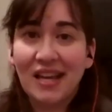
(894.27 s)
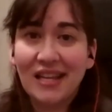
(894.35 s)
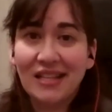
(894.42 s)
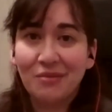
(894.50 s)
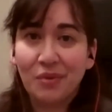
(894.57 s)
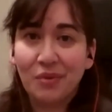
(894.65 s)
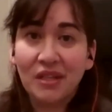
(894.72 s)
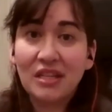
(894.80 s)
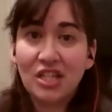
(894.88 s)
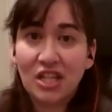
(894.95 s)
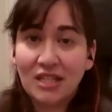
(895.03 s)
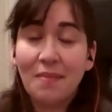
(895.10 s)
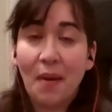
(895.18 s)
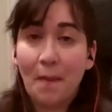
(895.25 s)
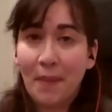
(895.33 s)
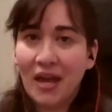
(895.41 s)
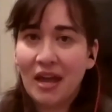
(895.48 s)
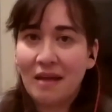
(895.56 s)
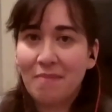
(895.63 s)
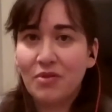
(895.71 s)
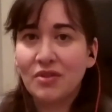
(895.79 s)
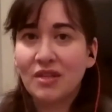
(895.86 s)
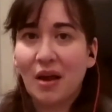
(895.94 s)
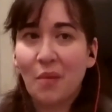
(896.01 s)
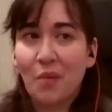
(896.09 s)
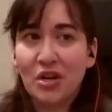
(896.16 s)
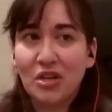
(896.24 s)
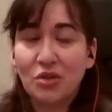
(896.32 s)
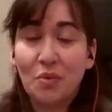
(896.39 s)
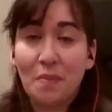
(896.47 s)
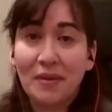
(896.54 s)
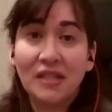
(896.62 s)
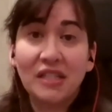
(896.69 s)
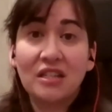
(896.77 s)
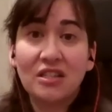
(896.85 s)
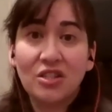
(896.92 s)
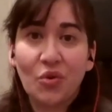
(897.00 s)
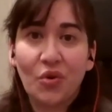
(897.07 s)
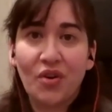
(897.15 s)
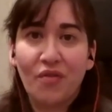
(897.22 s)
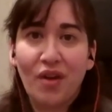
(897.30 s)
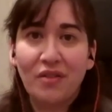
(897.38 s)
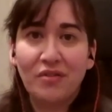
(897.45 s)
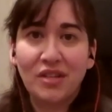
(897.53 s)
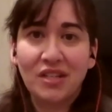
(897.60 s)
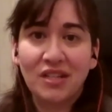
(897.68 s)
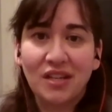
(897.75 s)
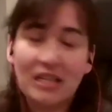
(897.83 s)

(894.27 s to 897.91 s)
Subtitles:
It's really just about picking music I want to do and building a story around it.